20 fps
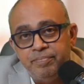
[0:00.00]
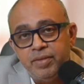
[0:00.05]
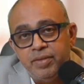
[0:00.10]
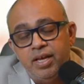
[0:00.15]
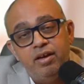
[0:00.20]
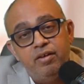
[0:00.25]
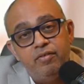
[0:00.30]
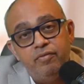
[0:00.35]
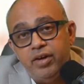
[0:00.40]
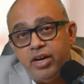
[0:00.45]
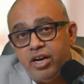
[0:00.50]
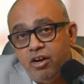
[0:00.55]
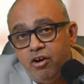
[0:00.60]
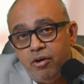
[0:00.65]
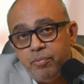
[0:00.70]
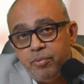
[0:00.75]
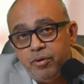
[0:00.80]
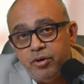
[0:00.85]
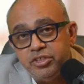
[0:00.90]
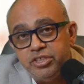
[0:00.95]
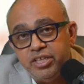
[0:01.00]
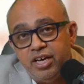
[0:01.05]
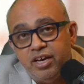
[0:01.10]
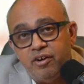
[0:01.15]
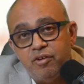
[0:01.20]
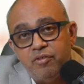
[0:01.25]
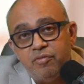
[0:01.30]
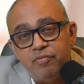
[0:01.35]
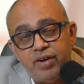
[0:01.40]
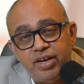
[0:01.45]
We are now approaching
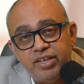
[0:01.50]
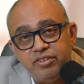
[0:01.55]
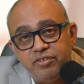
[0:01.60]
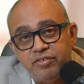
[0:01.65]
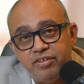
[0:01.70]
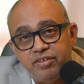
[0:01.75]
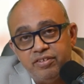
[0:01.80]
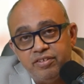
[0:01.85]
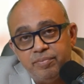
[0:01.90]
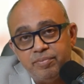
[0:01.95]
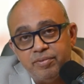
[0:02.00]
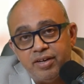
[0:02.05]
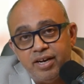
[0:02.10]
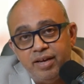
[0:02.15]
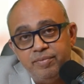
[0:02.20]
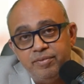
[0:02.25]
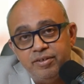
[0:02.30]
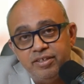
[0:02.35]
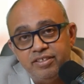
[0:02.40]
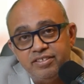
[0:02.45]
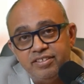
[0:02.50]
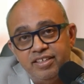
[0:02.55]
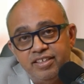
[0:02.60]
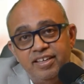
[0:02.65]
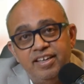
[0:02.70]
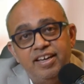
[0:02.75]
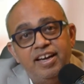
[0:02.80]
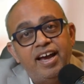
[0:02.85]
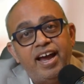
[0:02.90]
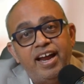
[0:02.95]
around 5,000 subscribers,
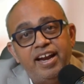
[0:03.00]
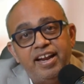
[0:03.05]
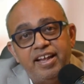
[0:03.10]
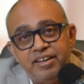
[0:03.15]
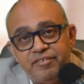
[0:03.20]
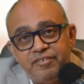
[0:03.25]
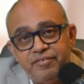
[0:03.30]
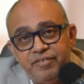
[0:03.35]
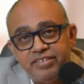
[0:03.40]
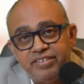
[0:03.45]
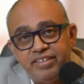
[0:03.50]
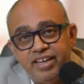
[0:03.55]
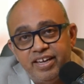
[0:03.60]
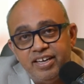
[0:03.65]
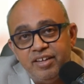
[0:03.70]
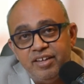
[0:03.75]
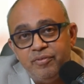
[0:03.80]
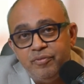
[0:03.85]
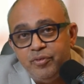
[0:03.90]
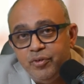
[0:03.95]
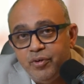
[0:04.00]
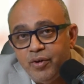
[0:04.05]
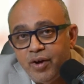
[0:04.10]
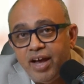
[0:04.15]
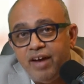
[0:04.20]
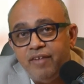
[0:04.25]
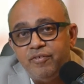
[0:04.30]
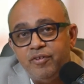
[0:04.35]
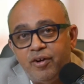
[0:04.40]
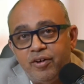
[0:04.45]
and I request that if you
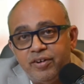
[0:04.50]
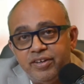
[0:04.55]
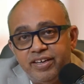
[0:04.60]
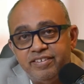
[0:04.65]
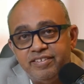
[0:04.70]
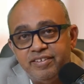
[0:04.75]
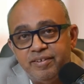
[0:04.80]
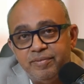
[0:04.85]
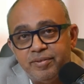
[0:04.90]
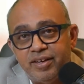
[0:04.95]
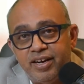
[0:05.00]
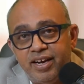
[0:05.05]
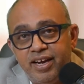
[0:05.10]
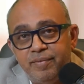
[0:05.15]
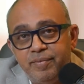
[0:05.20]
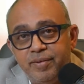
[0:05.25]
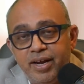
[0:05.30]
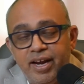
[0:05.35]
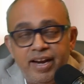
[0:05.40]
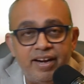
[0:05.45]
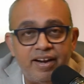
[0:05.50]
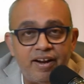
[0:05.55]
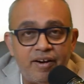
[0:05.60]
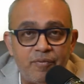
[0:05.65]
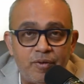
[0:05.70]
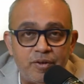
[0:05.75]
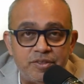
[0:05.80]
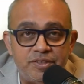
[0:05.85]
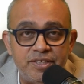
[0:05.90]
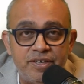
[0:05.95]
have not yet subscribed and are
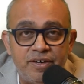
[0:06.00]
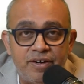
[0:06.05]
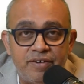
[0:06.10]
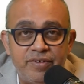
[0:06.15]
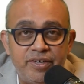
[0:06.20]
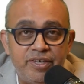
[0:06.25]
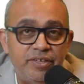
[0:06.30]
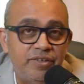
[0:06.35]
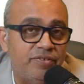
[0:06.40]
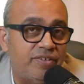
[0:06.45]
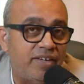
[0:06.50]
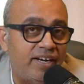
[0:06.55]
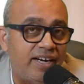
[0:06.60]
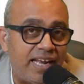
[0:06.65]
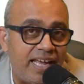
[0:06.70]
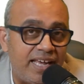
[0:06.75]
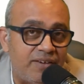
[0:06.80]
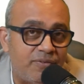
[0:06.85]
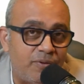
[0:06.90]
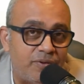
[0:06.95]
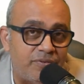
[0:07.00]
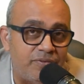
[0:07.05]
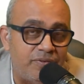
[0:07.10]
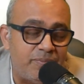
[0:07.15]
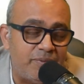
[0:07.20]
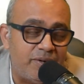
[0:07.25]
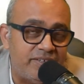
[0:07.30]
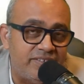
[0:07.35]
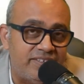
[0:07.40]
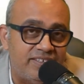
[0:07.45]
watching our videos and like what we
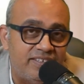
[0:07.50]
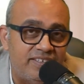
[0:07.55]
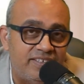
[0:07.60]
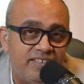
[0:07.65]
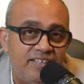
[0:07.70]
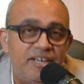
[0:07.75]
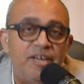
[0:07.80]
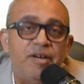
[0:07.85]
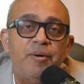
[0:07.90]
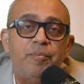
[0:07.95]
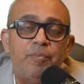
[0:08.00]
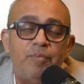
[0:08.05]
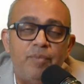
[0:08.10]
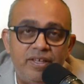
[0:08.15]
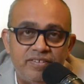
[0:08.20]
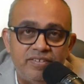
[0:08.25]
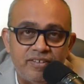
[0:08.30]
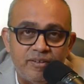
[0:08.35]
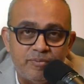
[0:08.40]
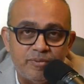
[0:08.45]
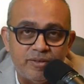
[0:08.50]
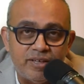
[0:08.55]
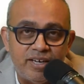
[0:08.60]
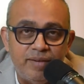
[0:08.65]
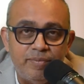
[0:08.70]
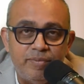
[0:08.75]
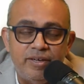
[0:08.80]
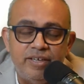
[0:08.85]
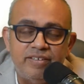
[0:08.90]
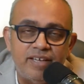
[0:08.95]
present, please
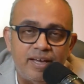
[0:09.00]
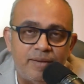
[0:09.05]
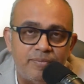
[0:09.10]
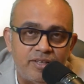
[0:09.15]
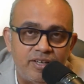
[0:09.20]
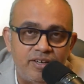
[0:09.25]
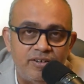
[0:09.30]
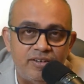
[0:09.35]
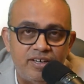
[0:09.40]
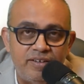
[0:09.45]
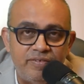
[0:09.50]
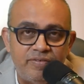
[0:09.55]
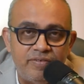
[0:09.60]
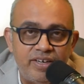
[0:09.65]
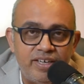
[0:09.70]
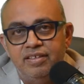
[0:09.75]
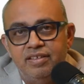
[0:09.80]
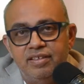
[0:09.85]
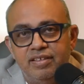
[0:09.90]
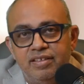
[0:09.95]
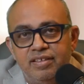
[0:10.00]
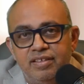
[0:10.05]
subscribe. It's absolutely free.